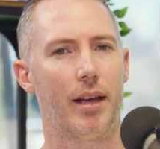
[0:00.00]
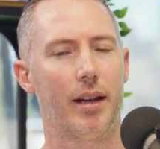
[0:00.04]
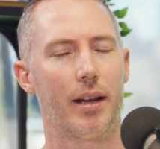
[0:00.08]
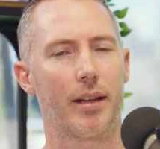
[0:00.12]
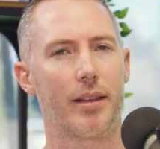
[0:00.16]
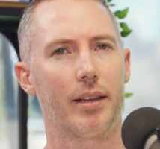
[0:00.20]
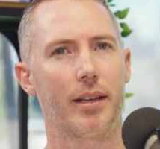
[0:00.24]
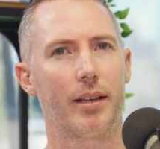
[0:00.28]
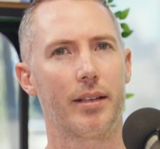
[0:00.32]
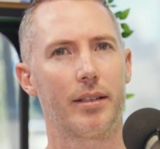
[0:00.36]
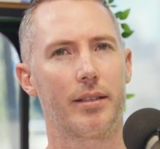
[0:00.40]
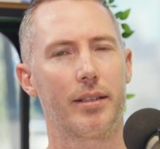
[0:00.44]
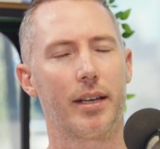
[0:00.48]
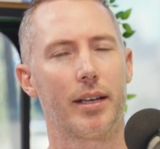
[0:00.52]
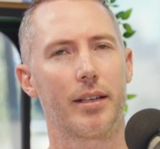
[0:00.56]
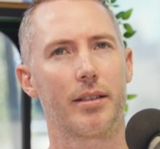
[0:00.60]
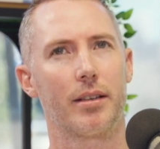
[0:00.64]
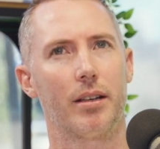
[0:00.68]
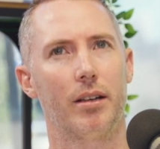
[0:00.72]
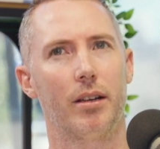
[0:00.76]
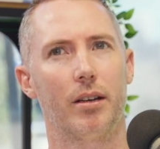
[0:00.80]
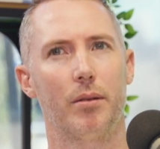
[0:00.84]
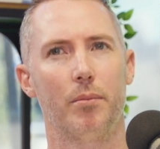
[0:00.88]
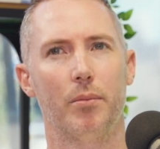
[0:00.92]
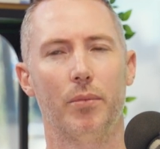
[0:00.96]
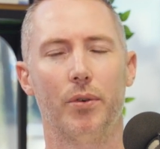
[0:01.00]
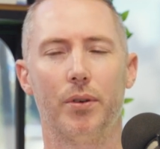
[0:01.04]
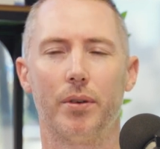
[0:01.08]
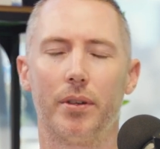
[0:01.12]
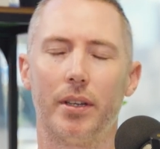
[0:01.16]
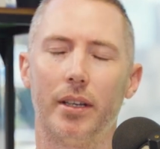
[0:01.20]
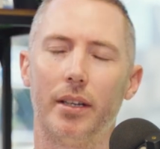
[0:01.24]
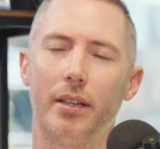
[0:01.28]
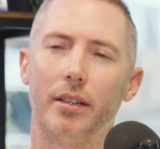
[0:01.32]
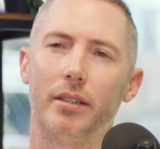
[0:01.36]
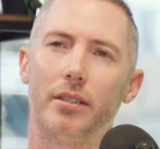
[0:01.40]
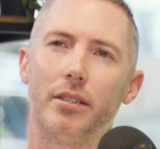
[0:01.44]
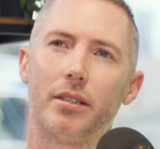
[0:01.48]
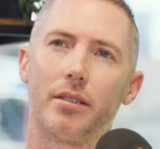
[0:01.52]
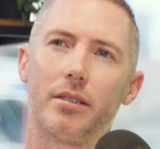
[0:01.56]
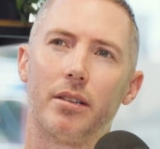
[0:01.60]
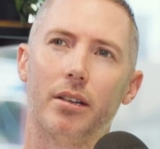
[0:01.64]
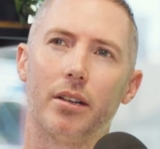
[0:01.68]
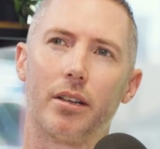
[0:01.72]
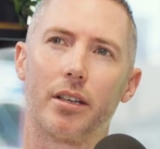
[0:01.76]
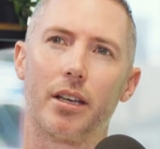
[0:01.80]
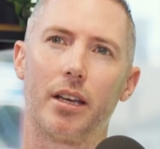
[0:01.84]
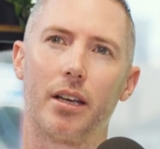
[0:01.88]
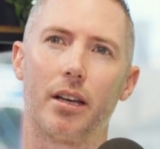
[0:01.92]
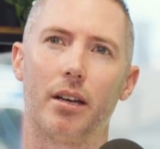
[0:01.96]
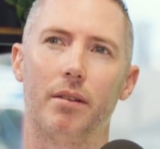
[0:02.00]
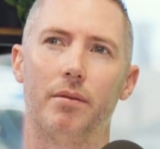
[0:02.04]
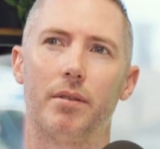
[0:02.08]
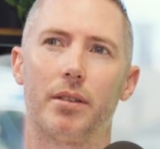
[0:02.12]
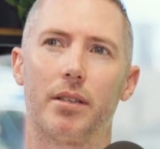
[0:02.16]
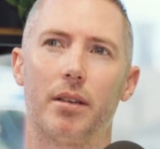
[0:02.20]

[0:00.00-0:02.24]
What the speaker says: And I think it takes a lot more than just looking over